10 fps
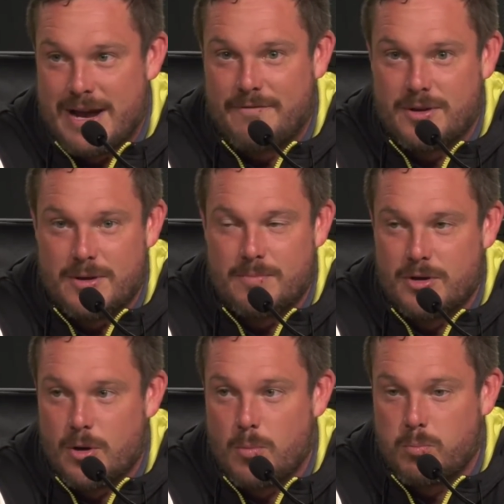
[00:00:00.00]
We have to,
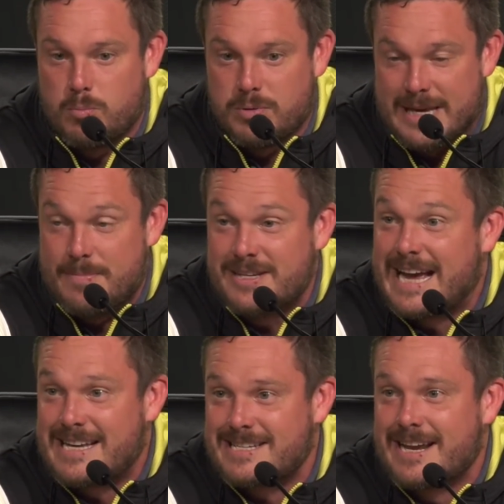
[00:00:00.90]
you know, keep the
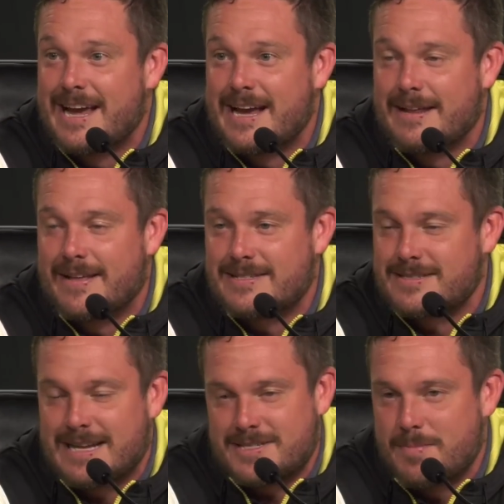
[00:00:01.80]
task at hand, and that's
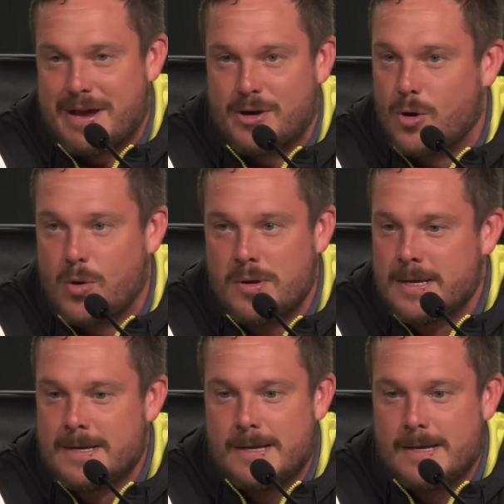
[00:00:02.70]
the main goal.